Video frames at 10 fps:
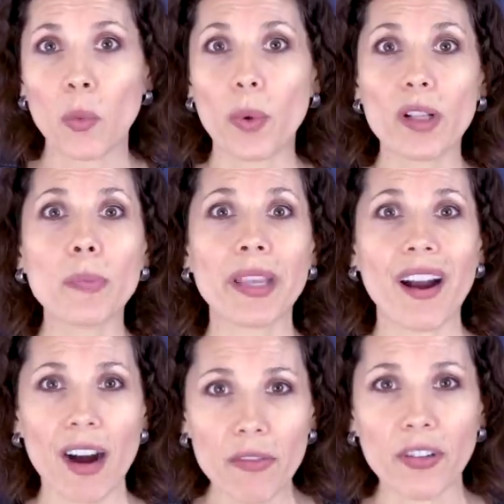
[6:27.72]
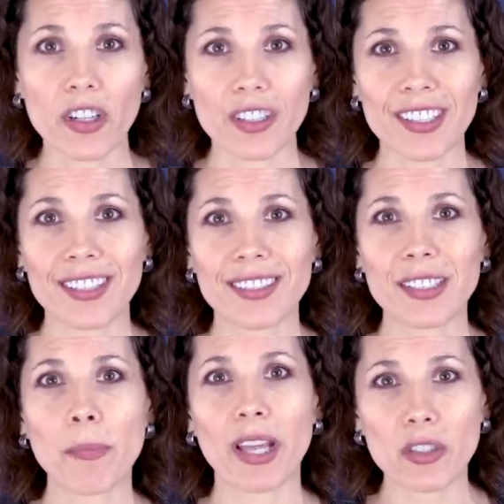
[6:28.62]
will be offered
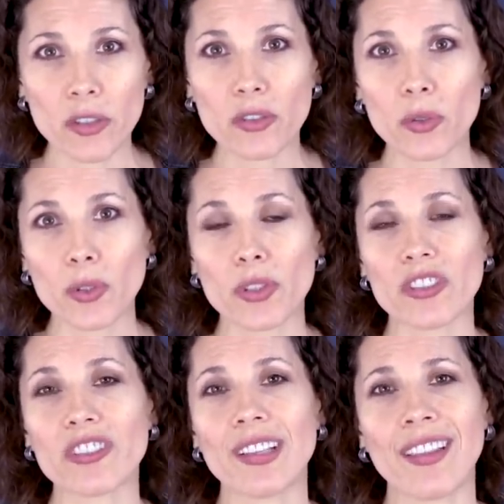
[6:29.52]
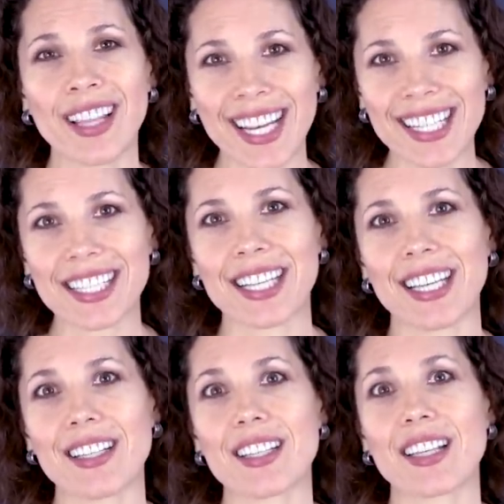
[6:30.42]
to medical schools in the United
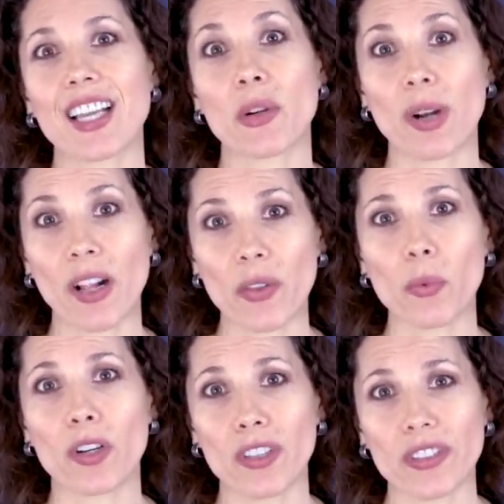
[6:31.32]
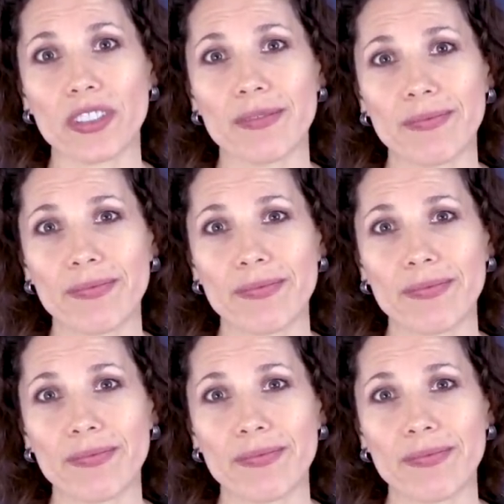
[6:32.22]
States and around the world.